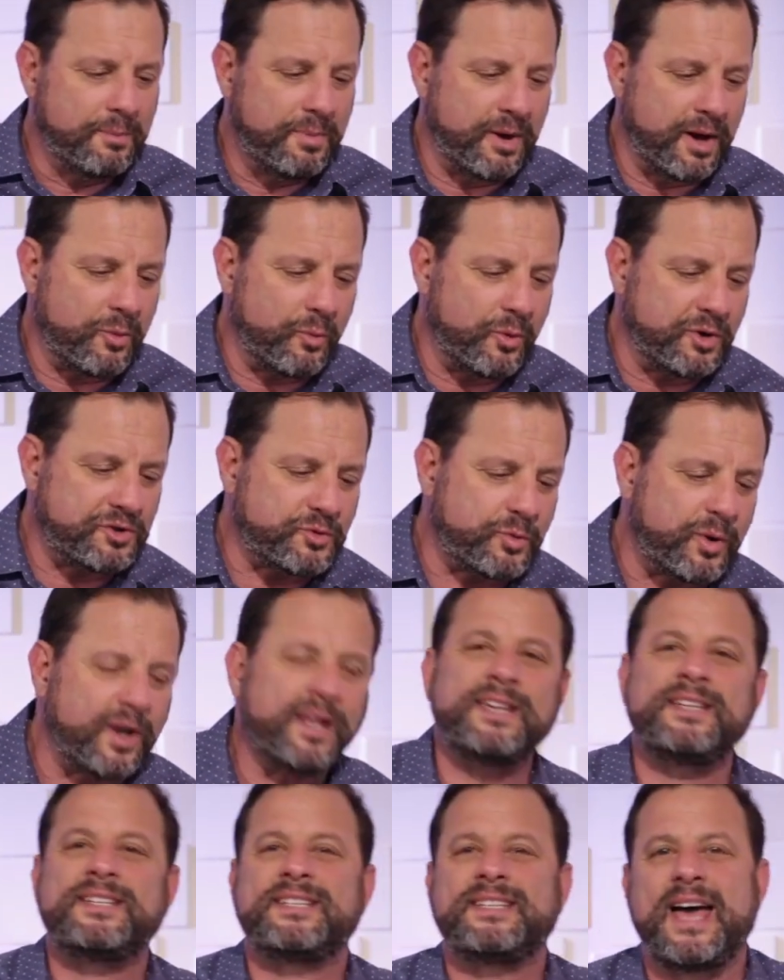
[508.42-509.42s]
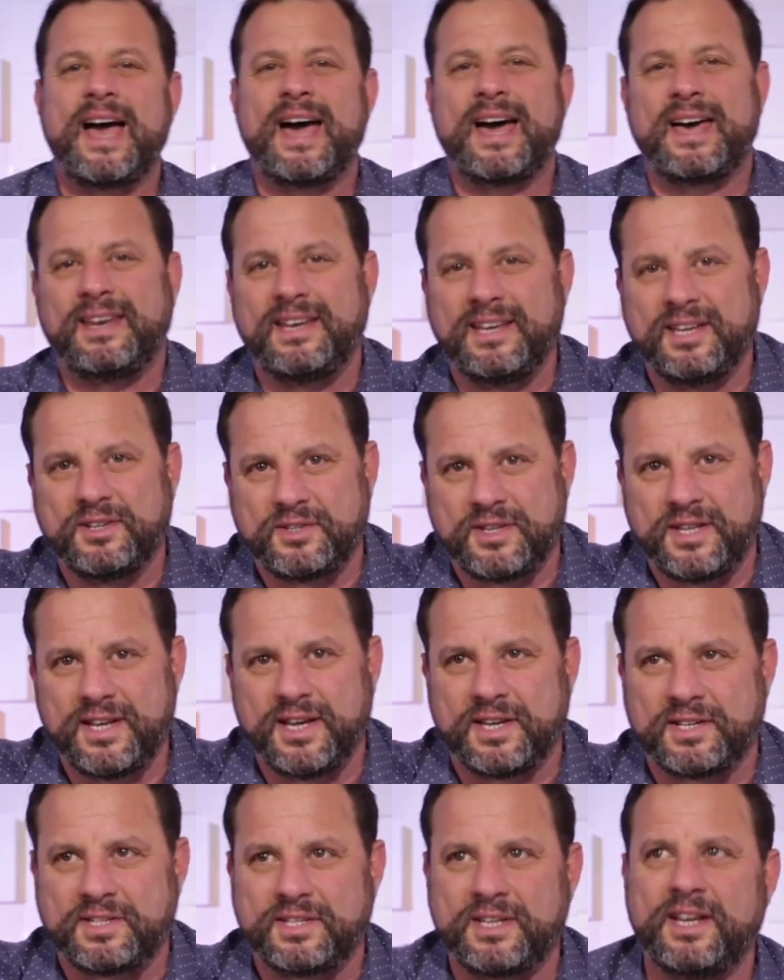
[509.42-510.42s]
But what's really sad is
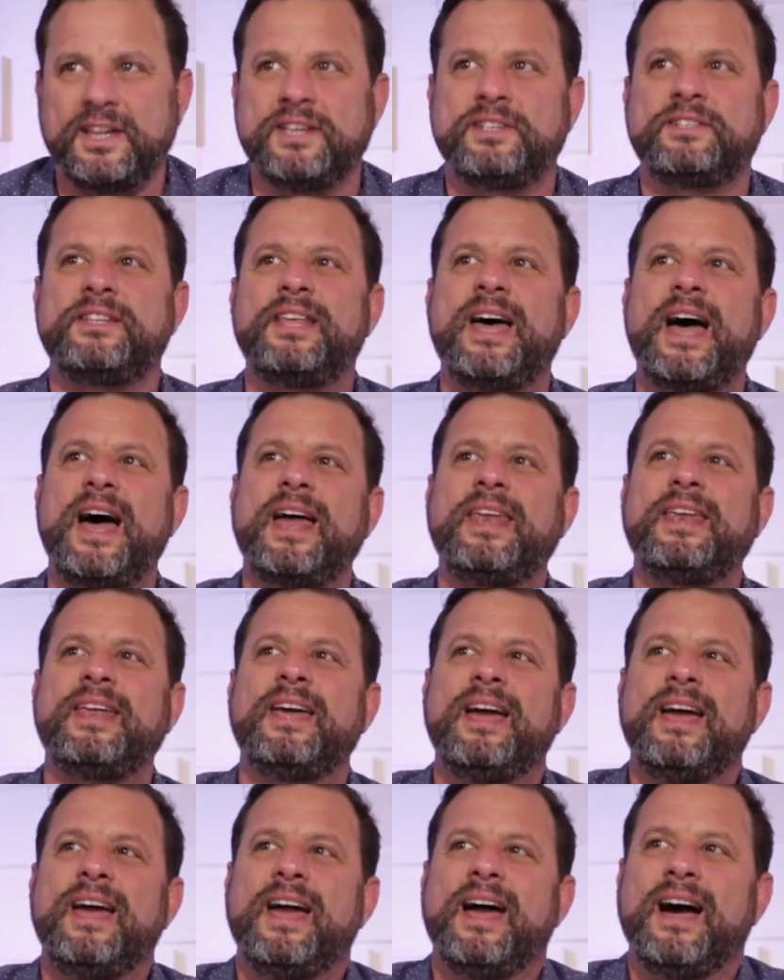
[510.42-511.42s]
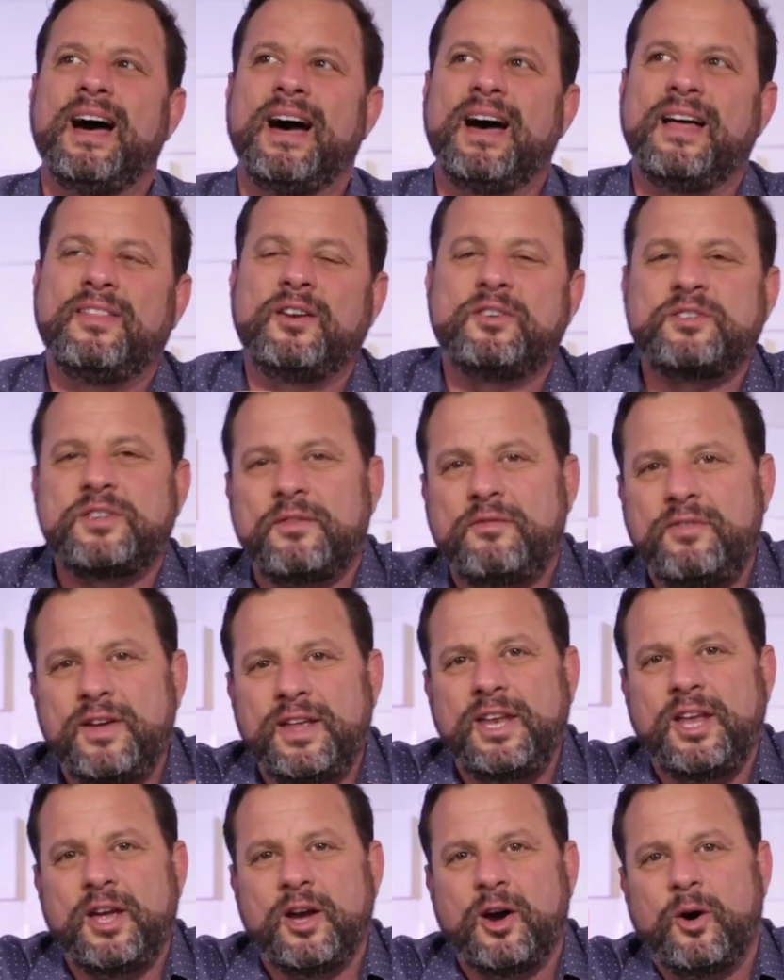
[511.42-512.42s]
that there's a
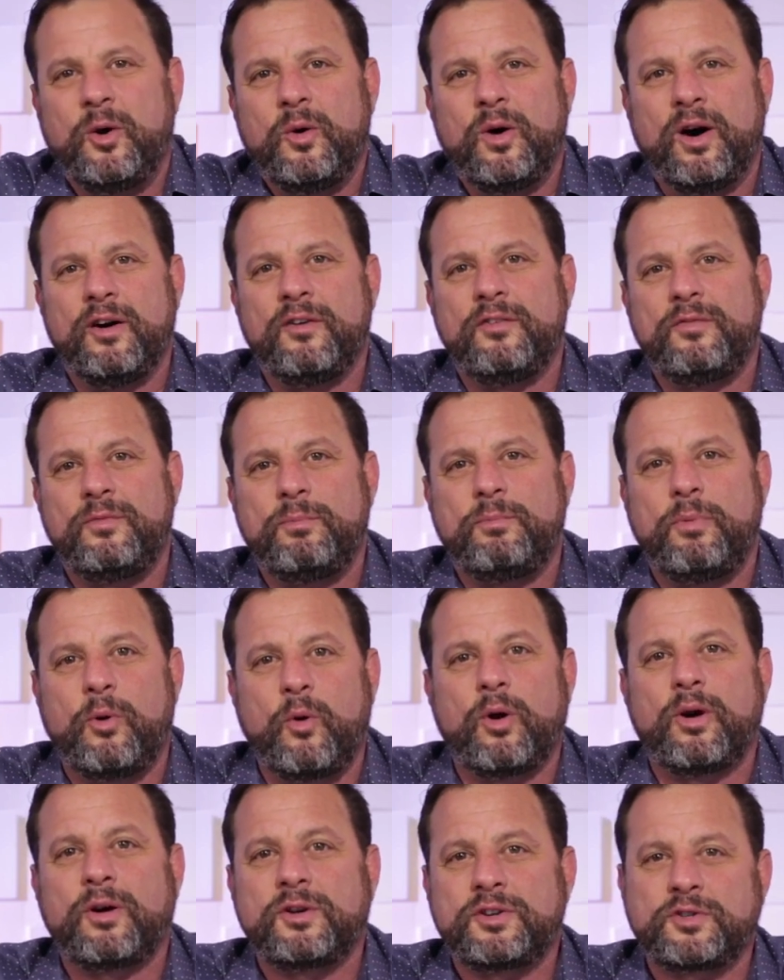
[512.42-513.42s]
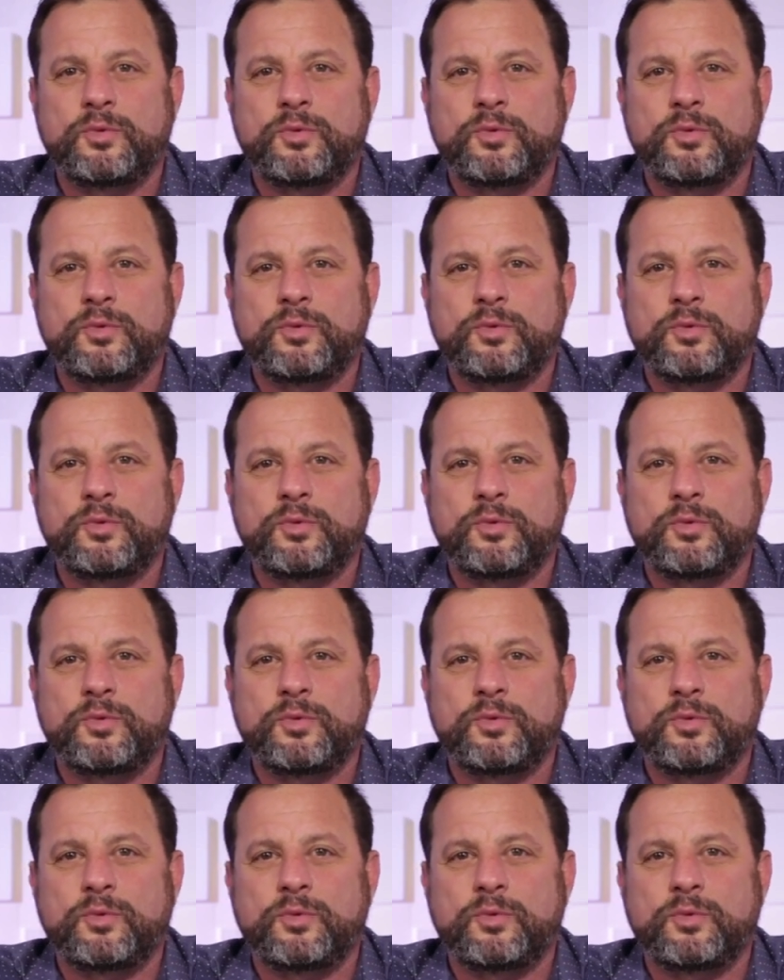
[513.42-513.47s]
video of poor,